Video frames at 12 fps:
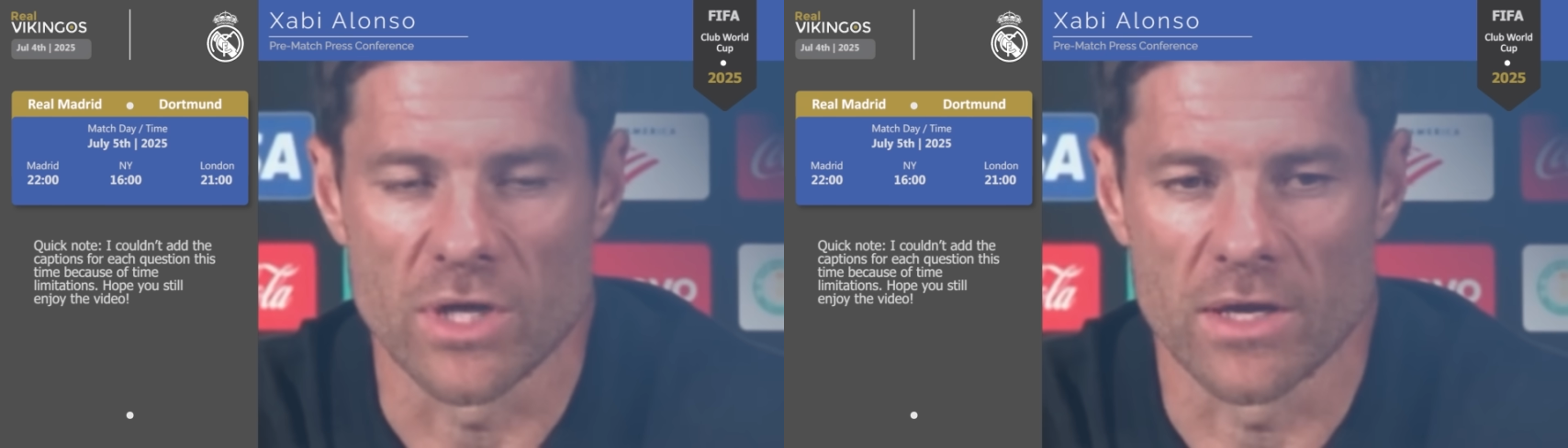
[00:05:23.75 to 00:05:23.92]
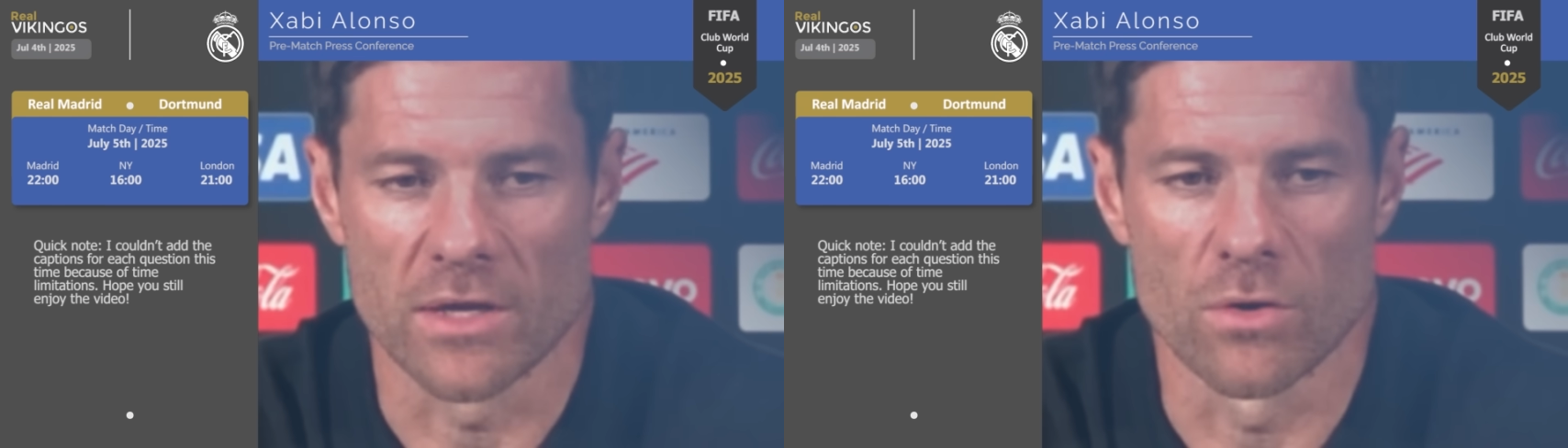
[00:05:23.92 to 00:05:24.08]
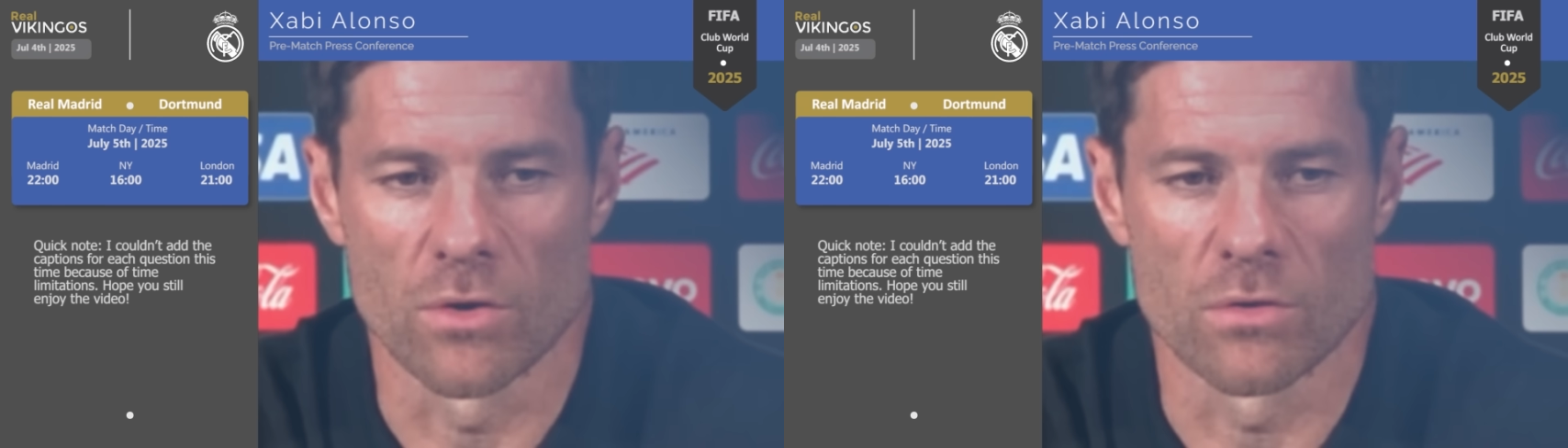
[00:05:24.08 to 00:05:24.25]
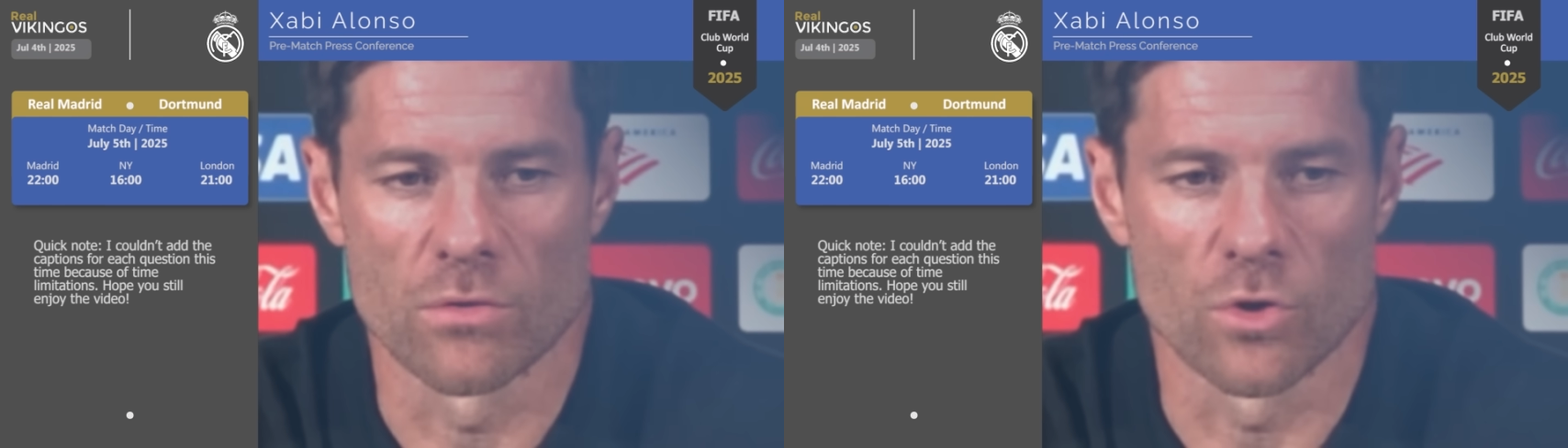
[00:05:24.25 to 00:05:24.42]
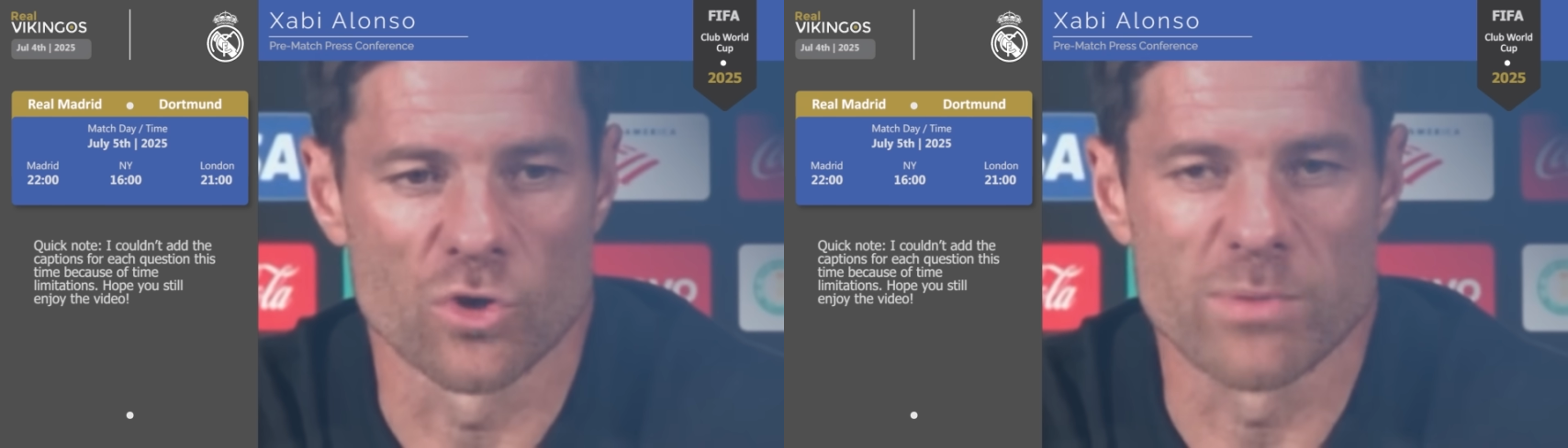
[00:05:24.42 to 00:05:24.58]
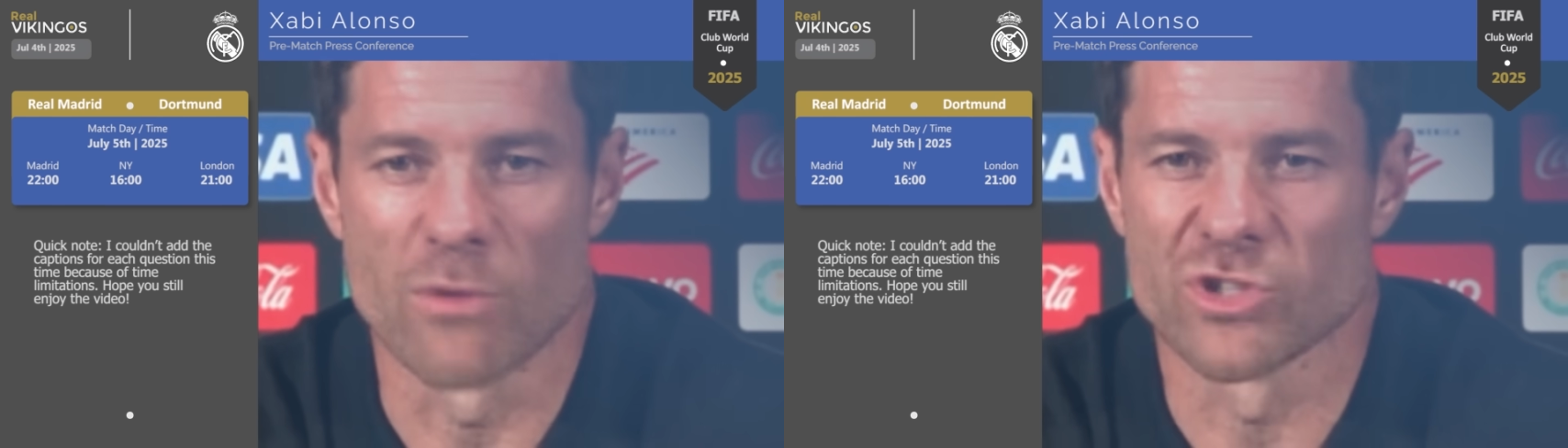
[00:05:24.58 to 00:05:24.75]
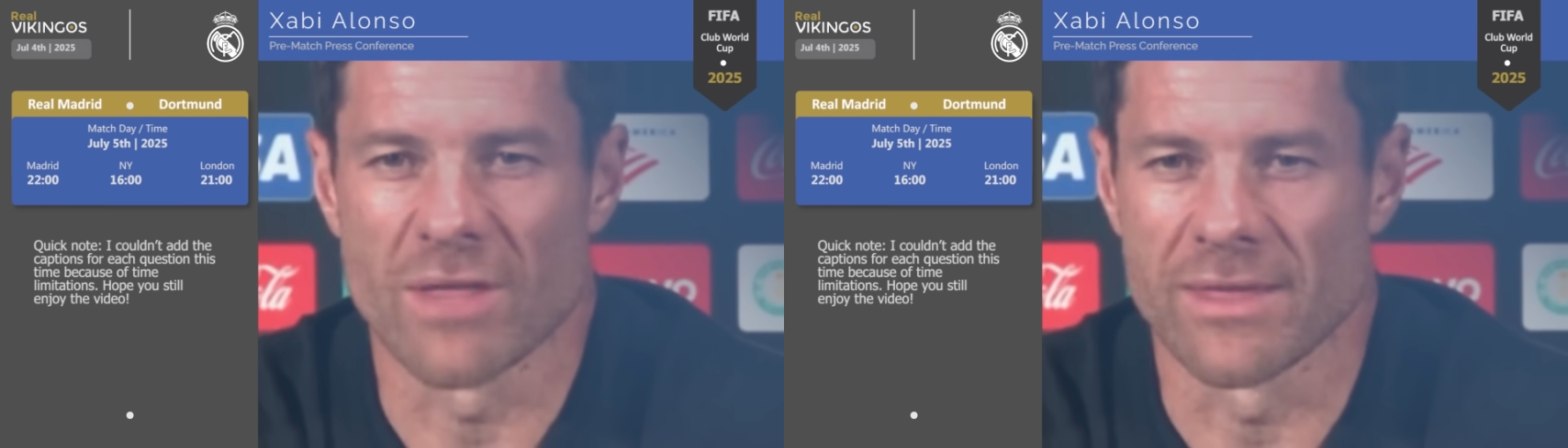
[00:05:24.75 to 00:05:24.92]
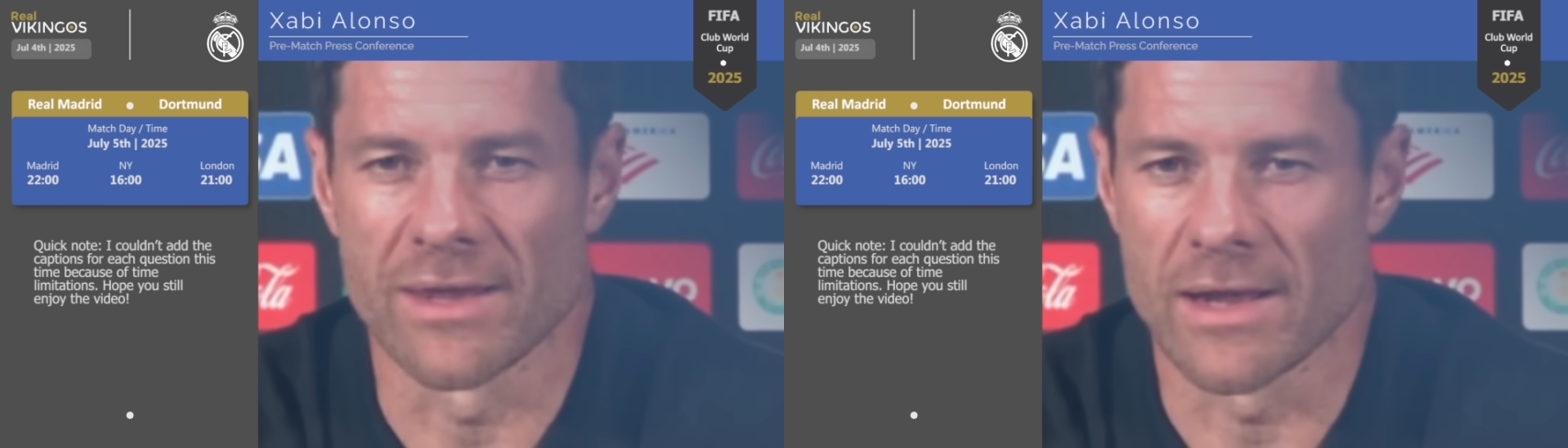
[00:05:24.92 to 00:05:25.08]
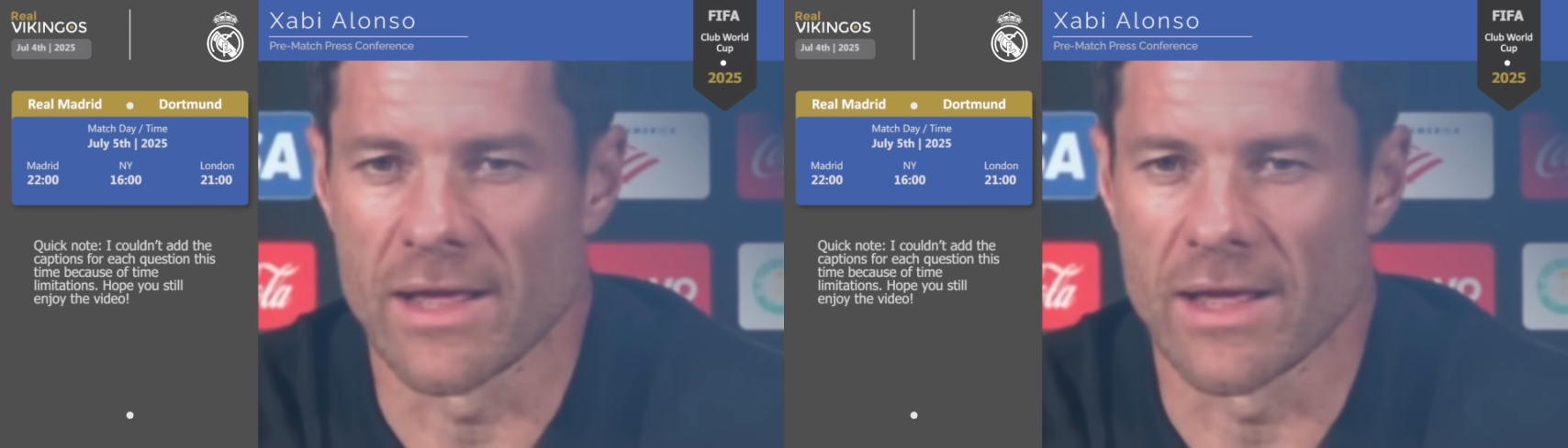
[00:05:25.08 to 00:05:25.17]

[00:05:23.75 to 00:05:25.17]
this is the only way to play.